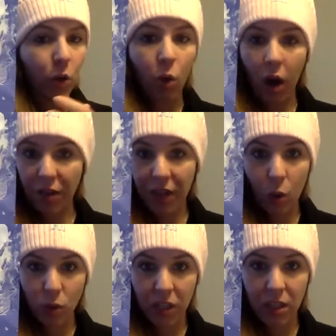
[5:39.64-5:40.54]
are they
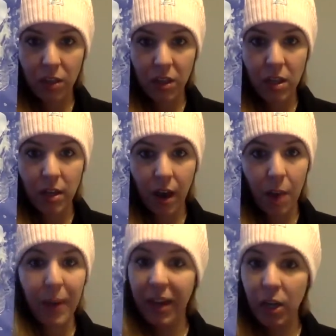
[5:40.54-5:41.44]
holding the
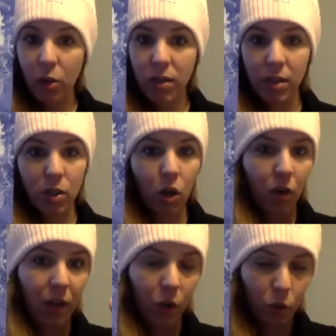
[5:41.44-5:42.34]
painting utensil? Are
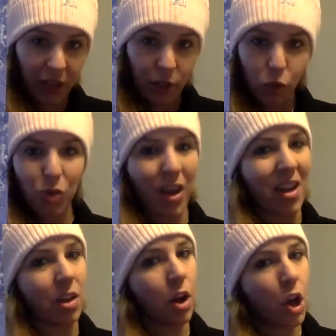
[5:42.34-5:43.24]
they holding it too
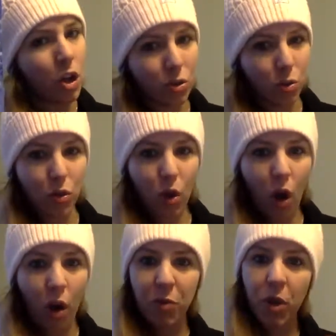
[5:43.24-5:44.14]
tight, too
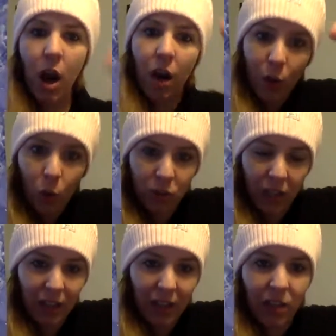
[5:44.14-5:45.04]
soft? Are they holding
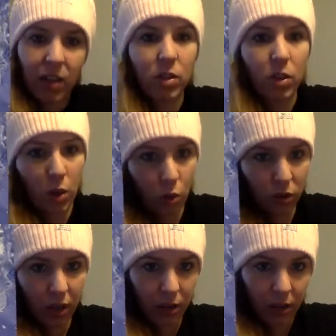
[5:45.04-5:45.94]
it like this? Are they
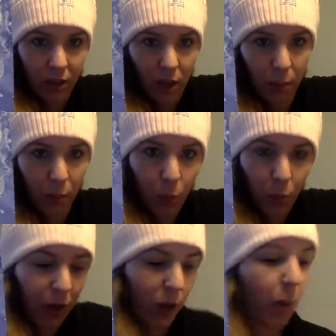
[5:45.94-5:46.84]
holding it like the
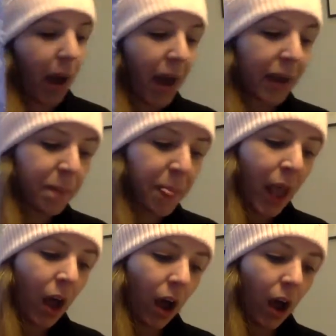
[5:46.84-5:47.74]
appropriate way?
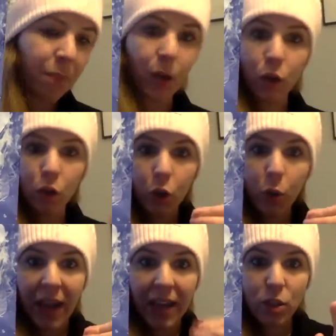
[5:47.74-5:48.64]
Glue
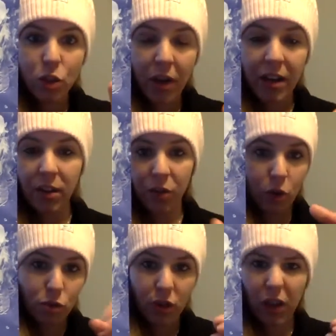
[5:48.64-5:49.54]
hand strength, if they're
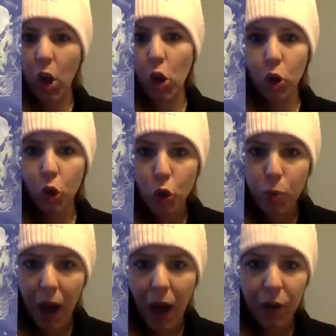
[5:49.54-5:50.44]
using like a glue
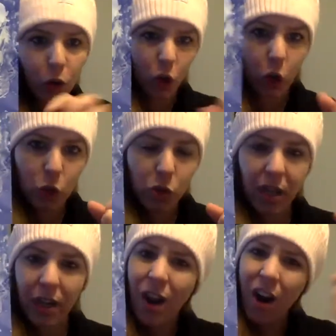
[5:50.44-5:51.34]
bottle or glue
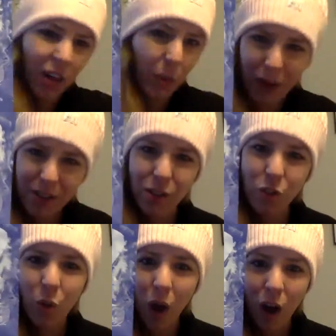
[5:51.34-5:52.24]
stick, are they pressing
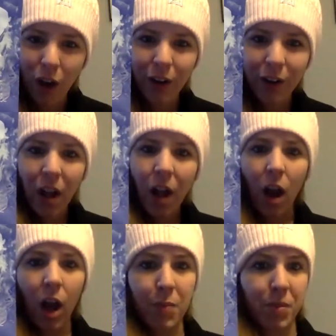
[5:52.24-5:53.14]
too hard?
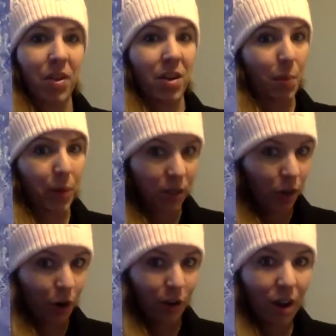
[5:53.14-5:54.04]
Are they not pressing
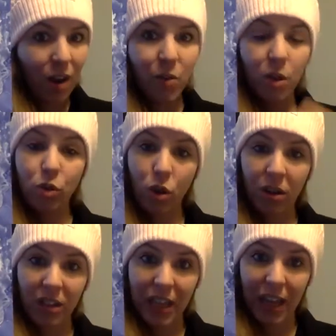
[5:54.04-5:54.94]
hard enough? Are they
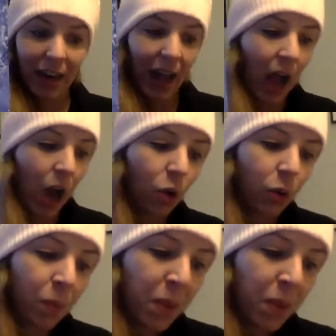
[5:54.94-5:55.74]
struggling to get it out?